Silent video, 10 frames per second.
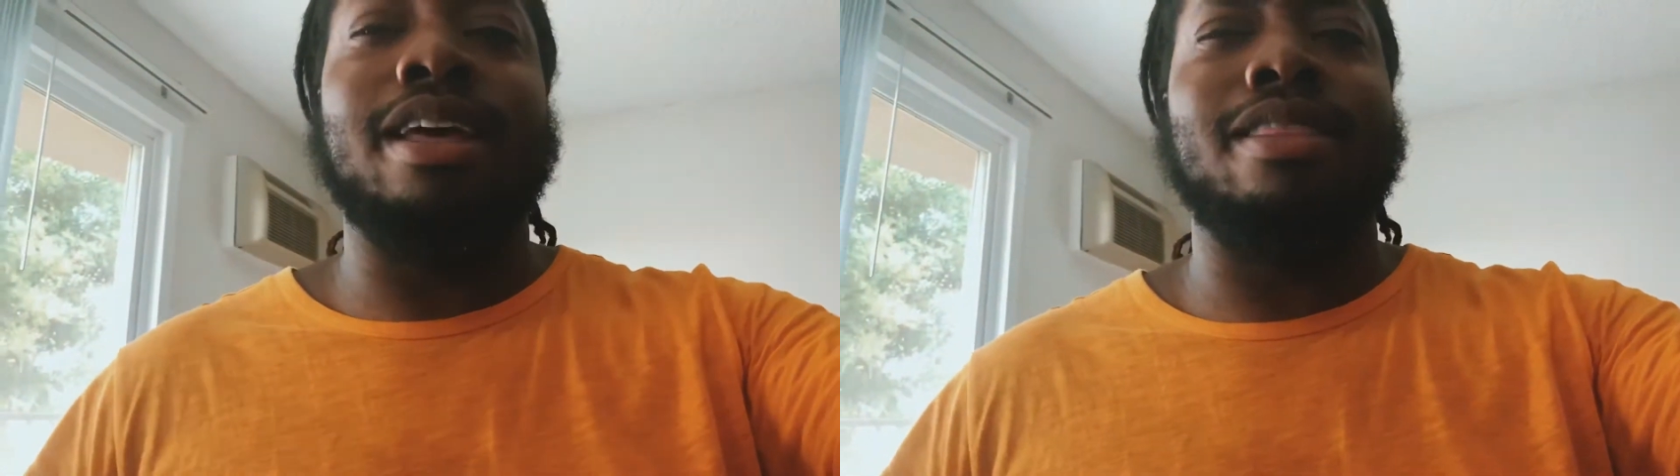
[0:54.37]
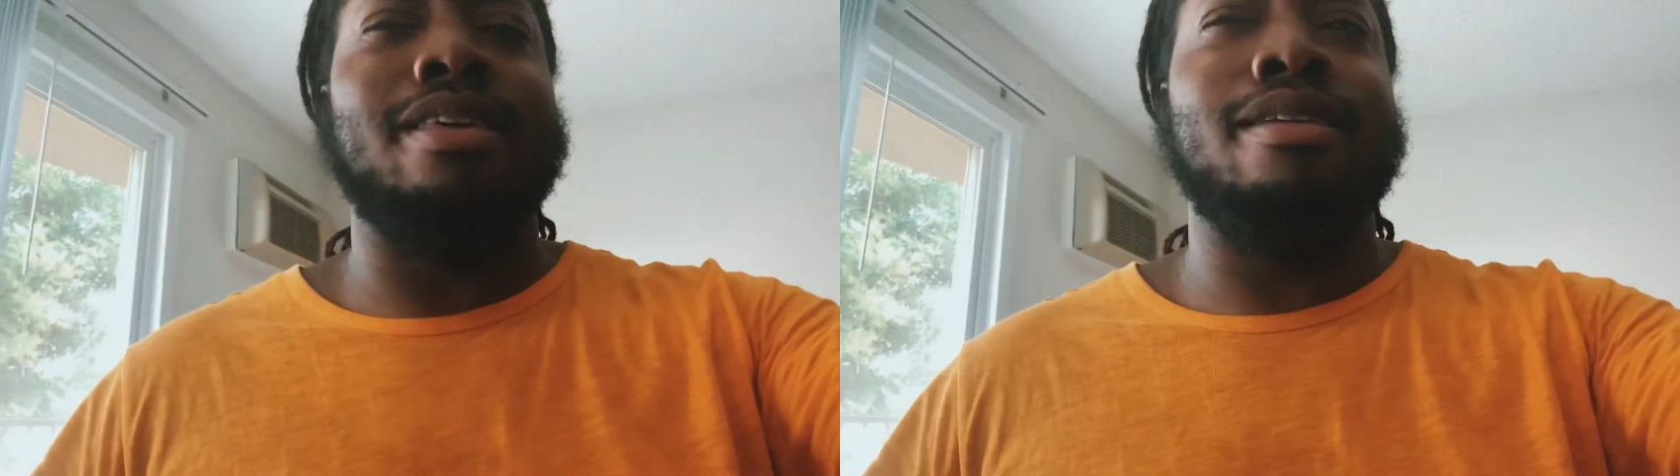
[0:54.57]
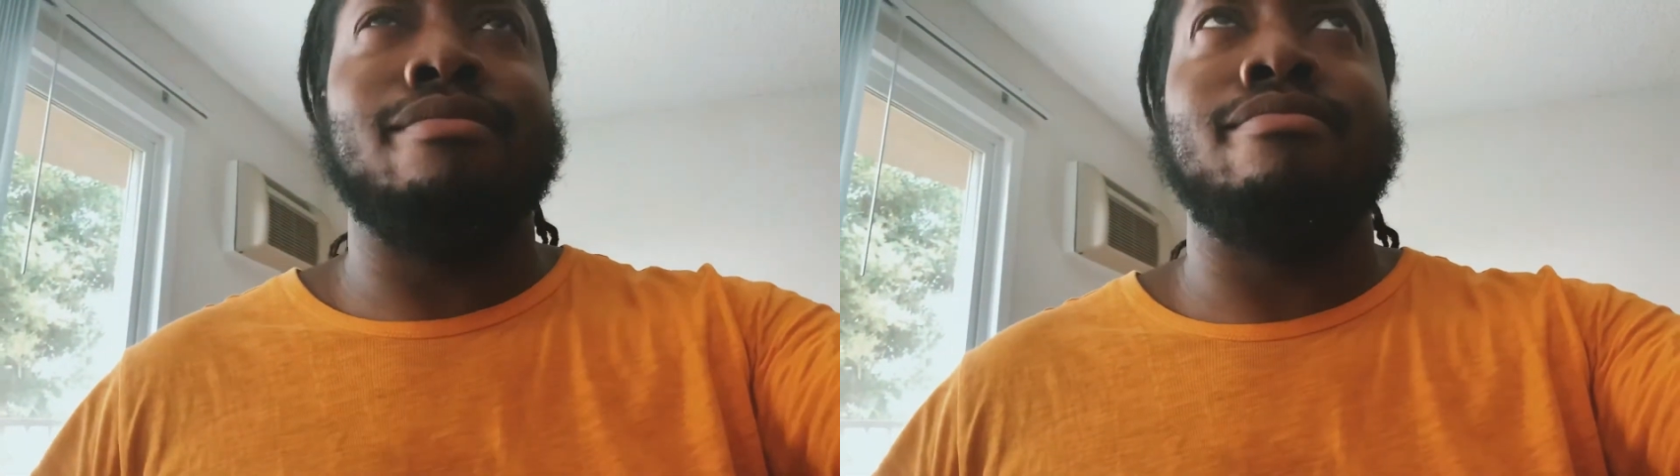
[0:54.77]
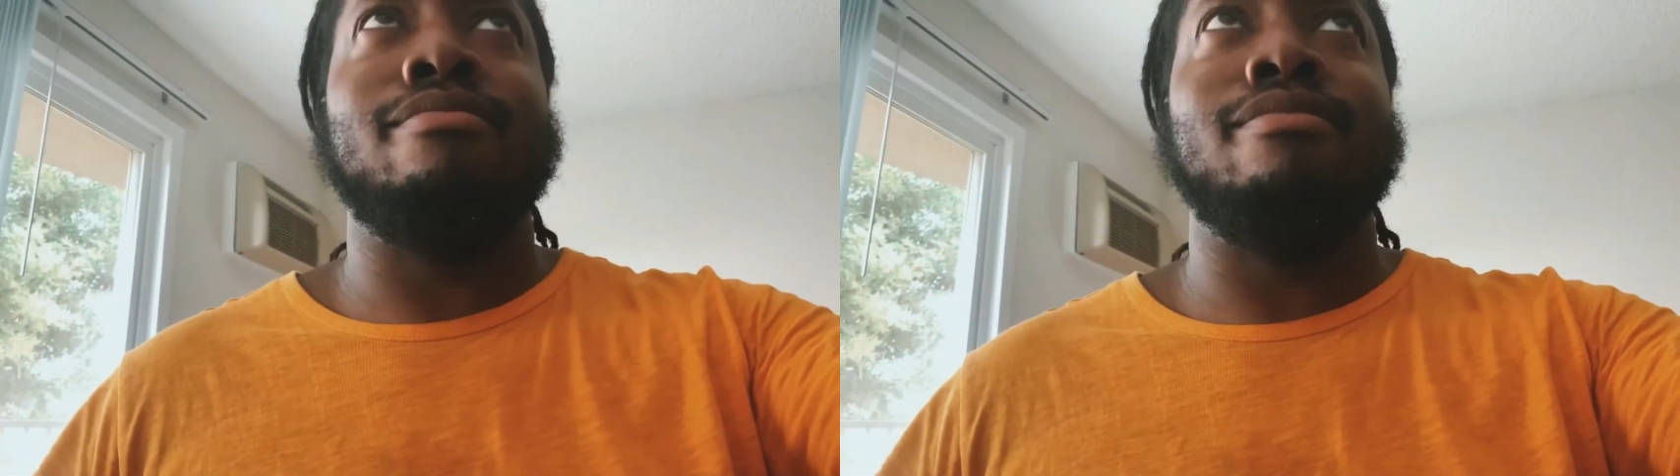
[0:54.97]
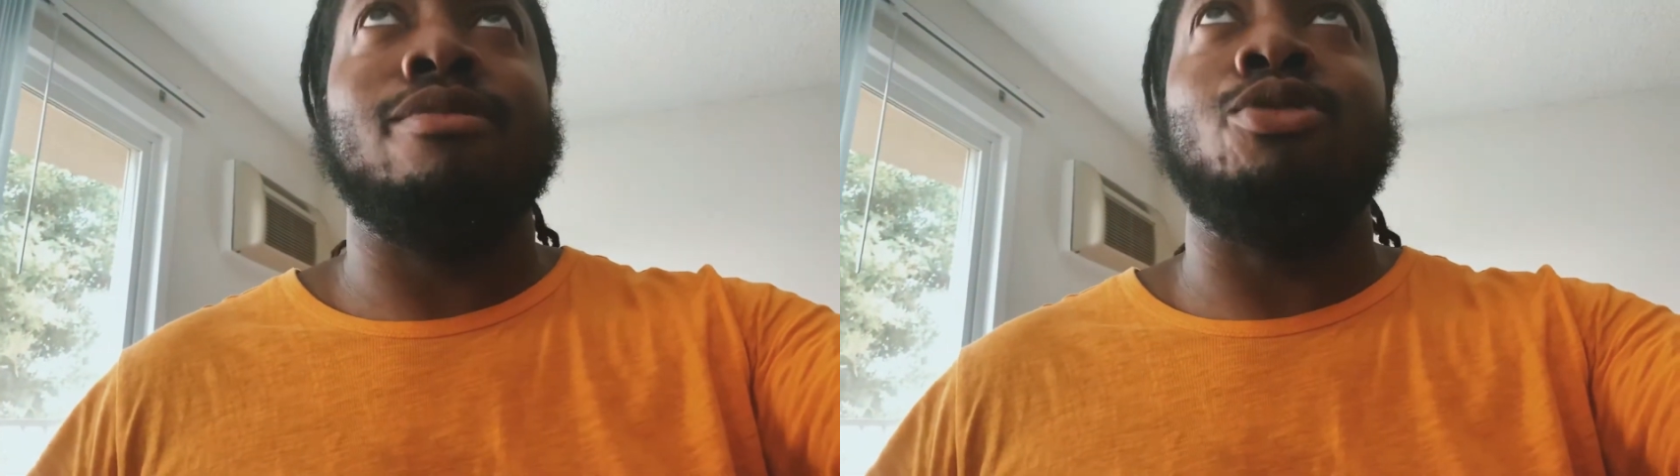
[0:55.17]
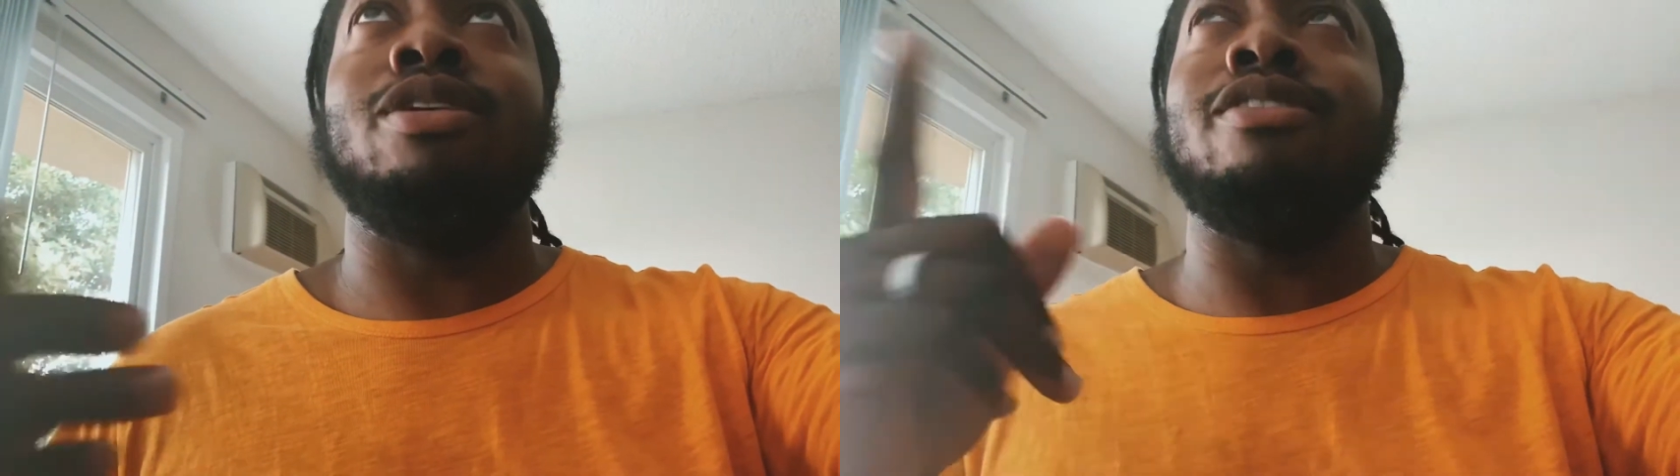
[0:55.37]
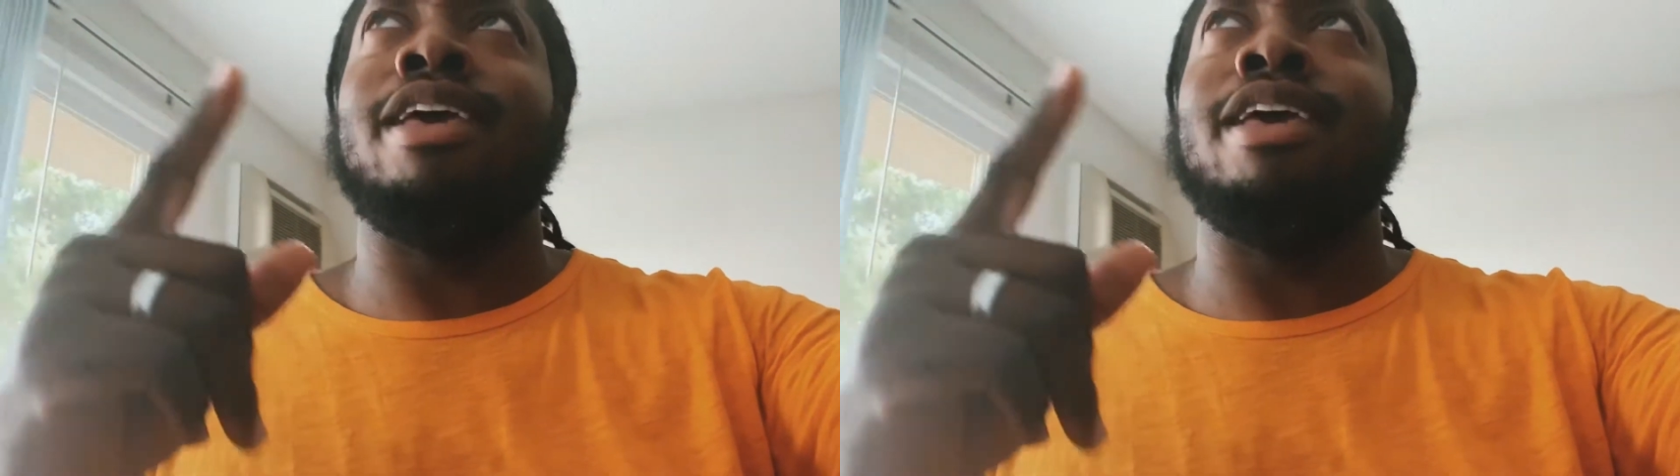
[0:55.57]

I think, or is that